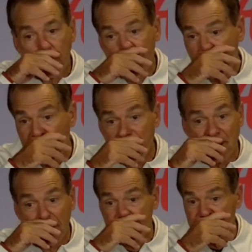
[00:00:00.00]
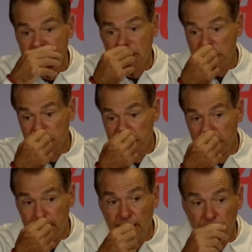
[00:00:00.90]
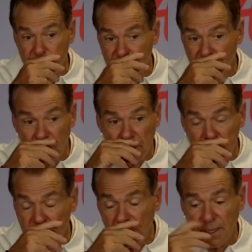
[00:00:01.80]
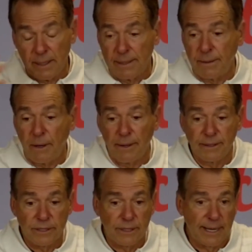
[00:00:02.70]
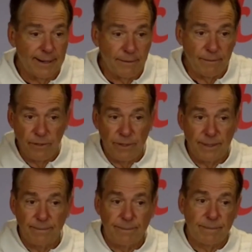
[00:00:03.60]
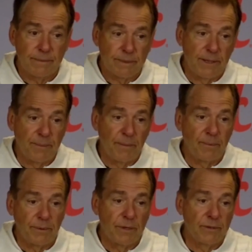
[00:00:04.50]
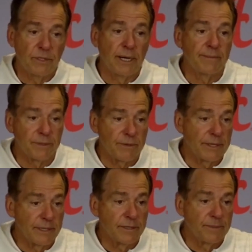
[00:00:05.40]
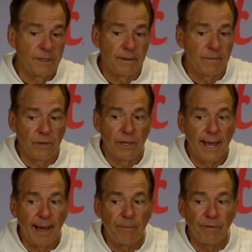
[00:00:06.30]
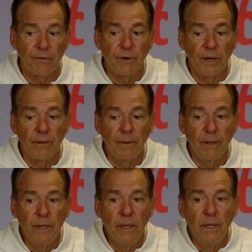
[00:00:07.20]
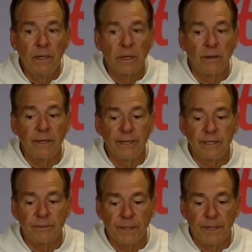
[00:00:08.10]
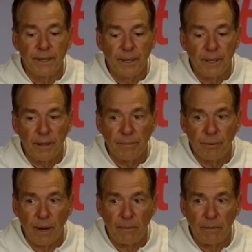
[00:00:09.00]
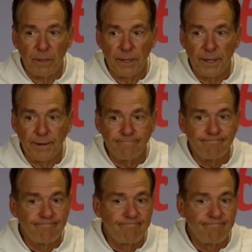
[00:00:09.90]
Well, I'm extremely happy for Will. Honestly, I don't really keep up with those types of things, but really happy for him. You know, he has been probably